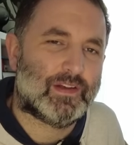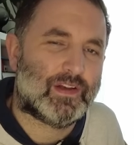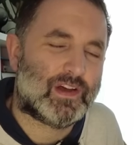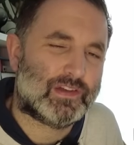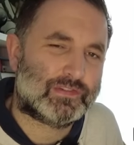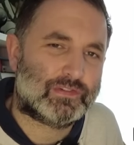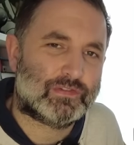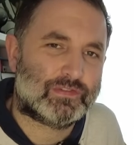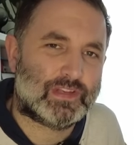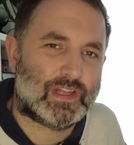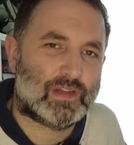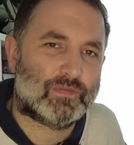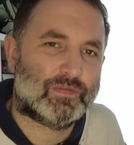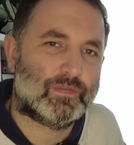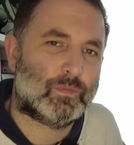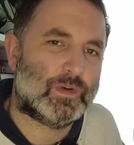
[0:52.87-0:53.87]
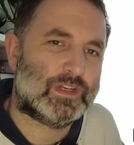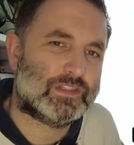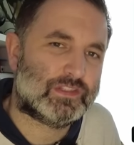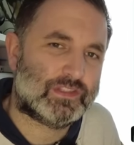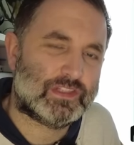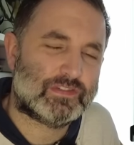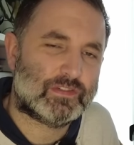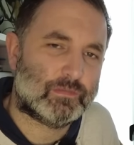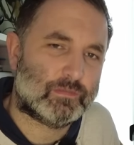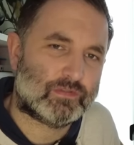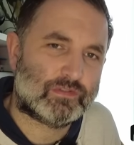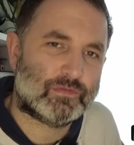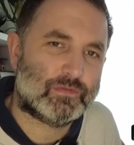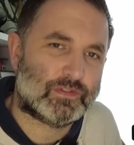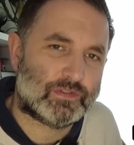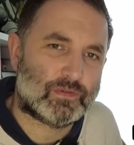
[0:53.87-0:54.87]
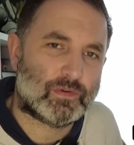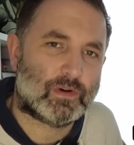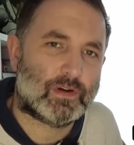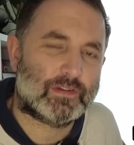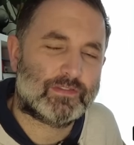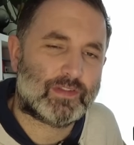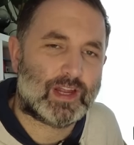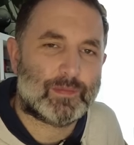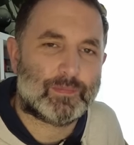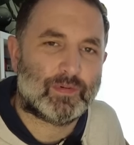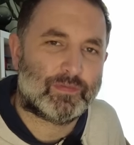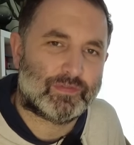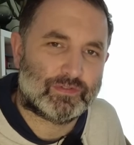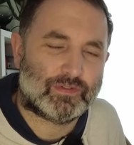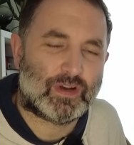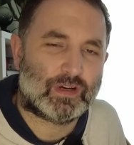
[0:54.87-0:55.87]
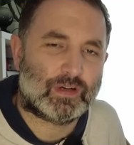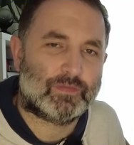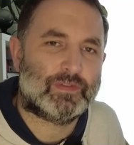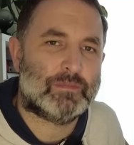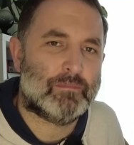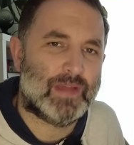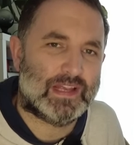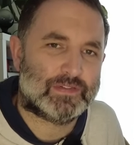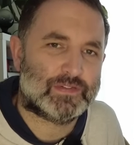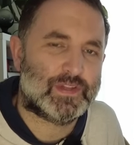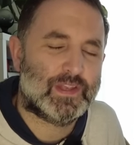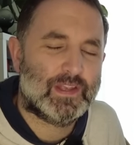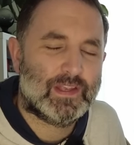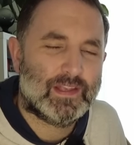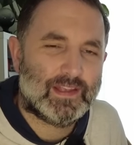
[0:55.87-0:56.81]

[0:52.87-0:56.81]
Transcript: ask yourself which system suits your type of photography best.